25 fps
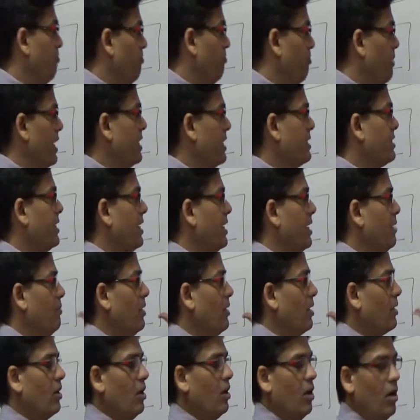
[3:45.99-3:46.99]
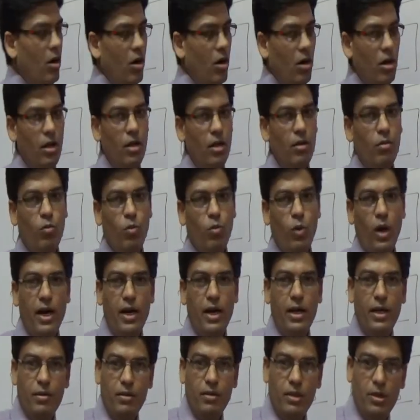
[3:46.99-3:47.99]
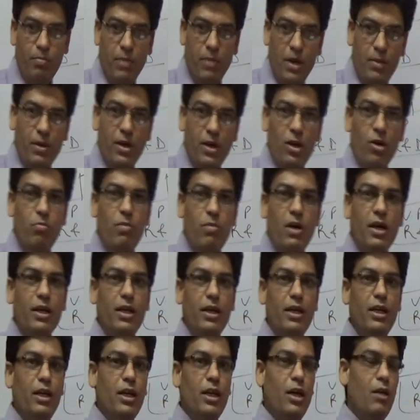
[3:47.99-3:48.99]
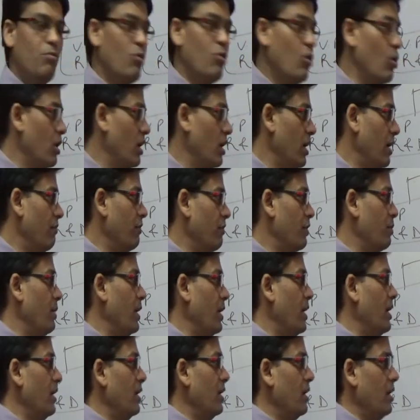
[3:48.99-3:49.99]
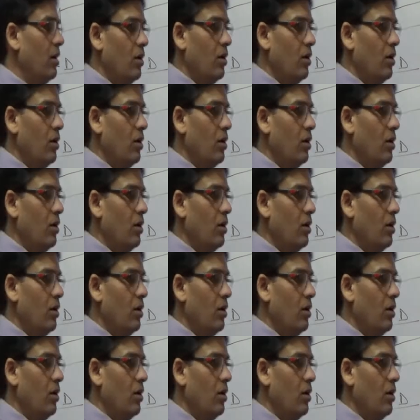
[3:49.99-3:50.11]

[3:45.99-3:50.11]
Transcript: best among all, why the people of marketing are more loved by